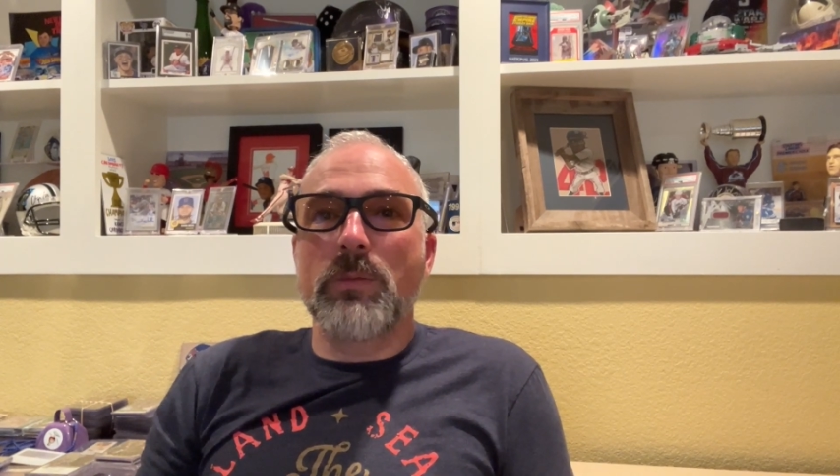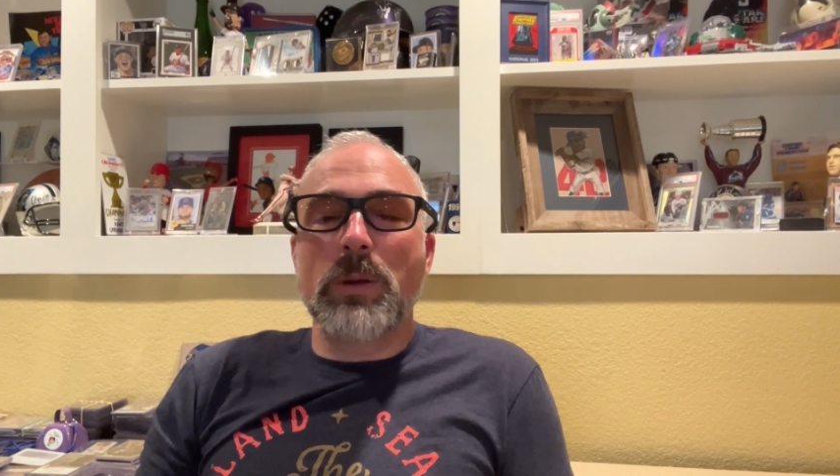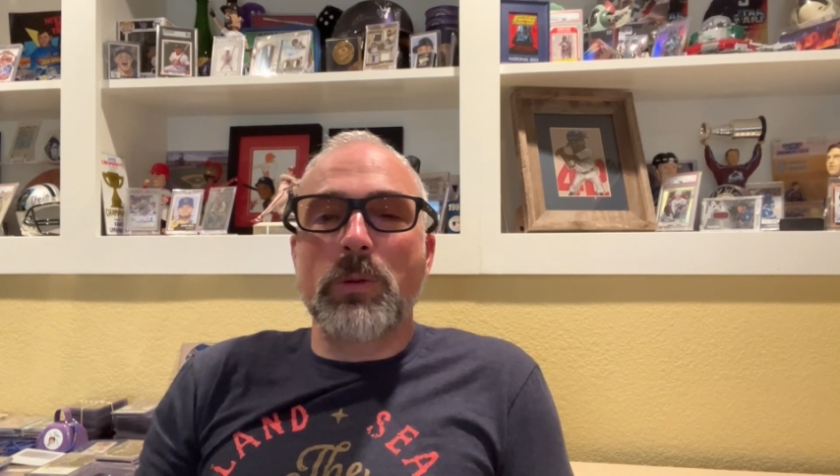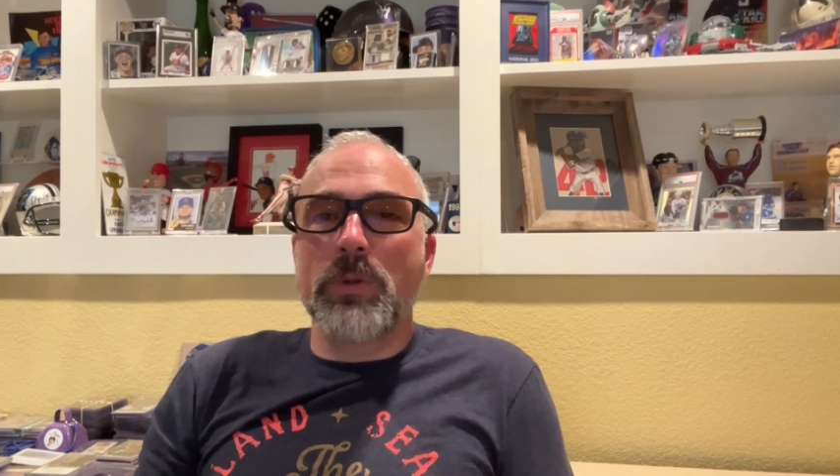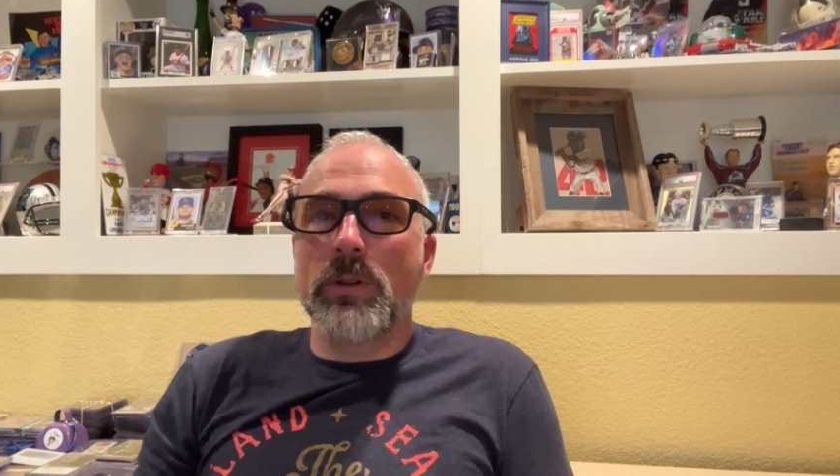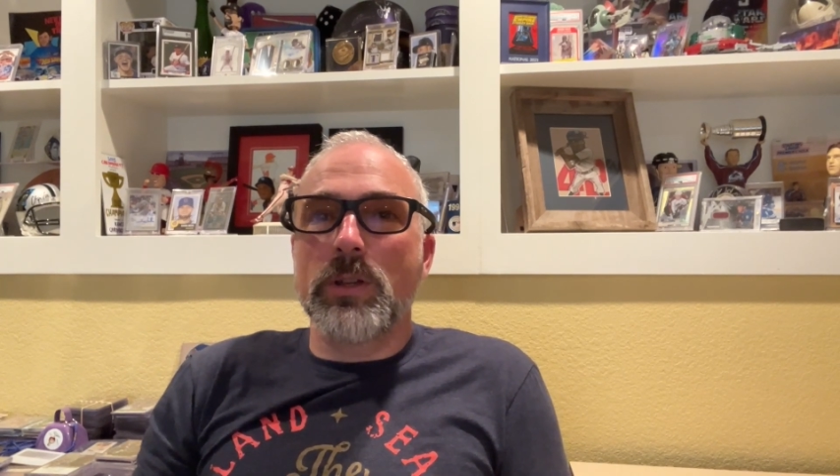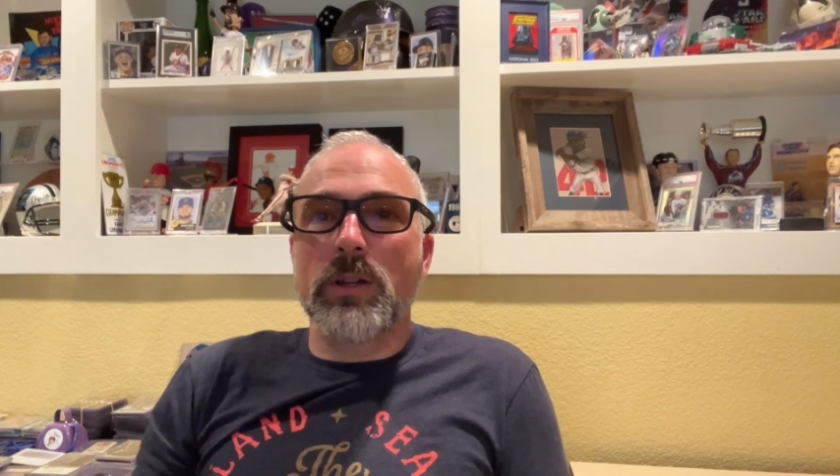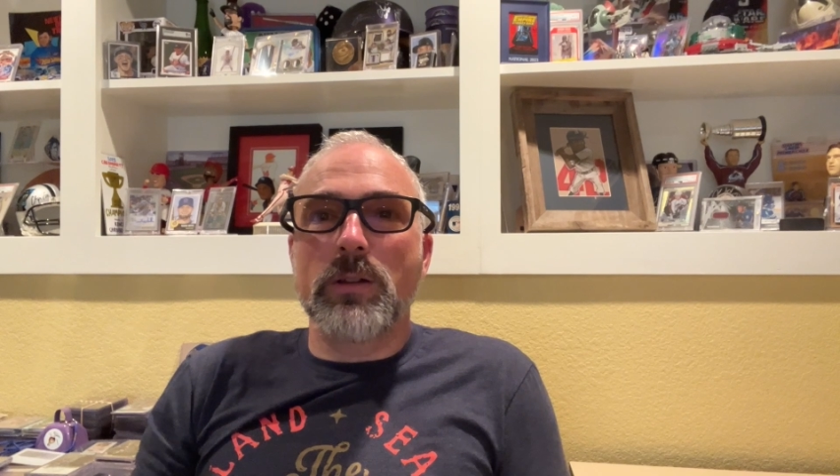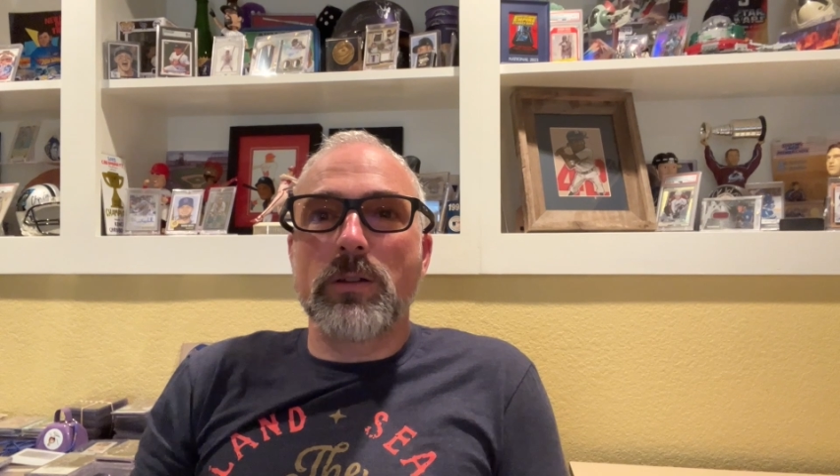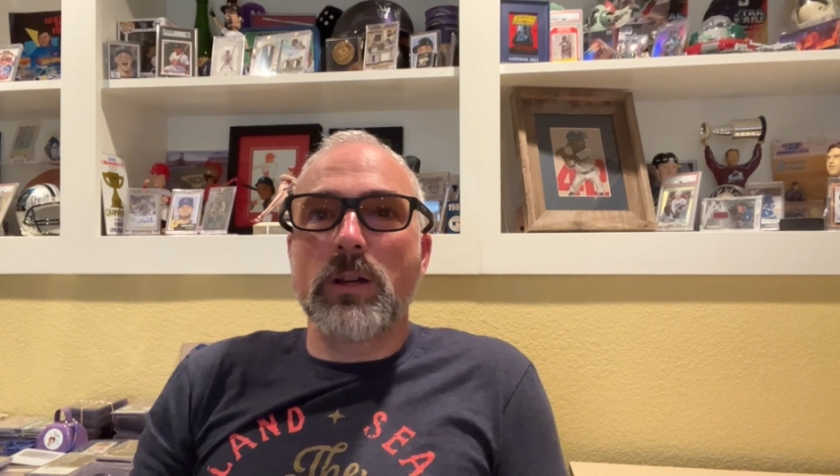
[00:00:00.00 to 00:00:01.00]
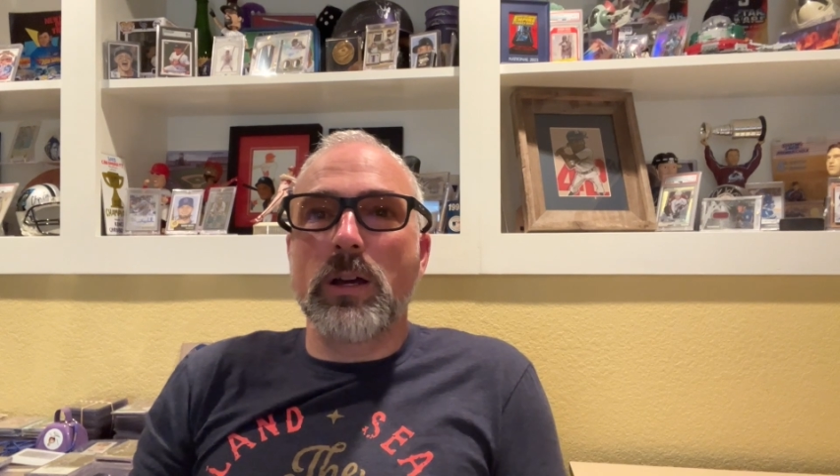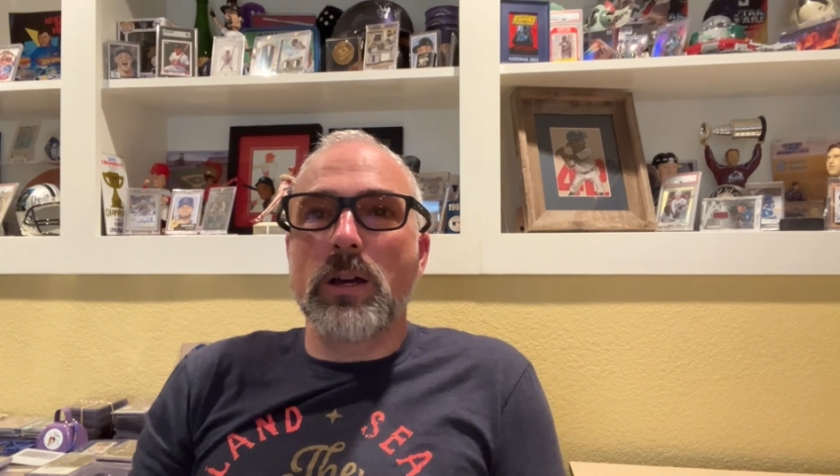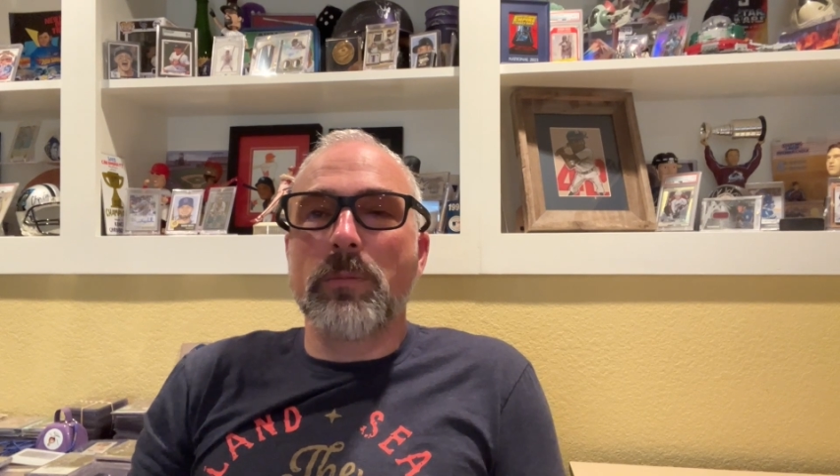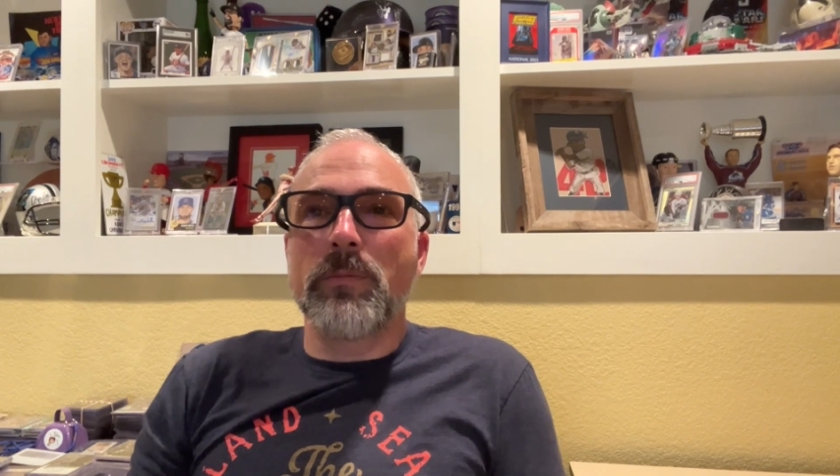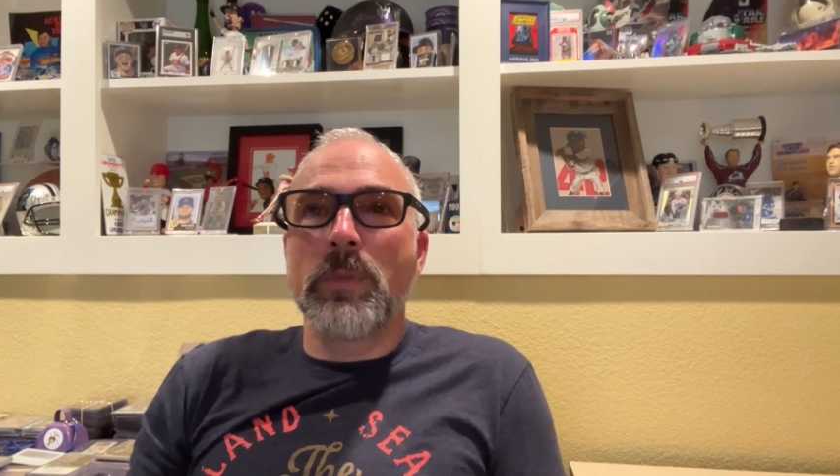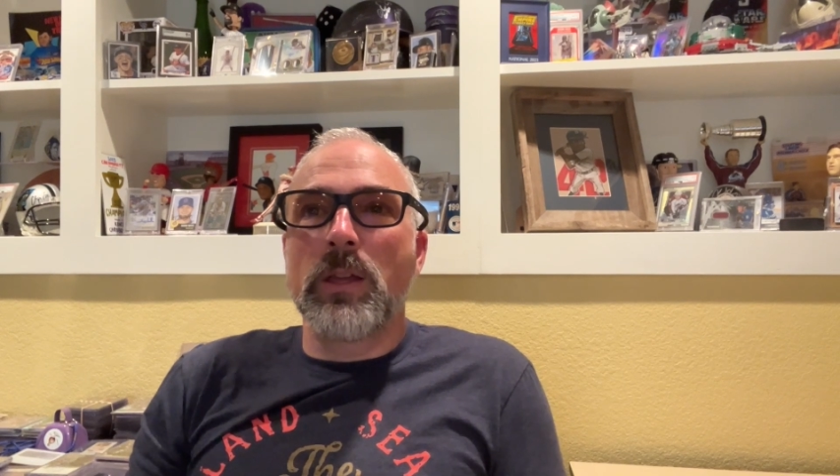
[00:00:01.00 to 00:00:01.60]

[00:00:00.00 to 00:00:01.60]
memorabilia.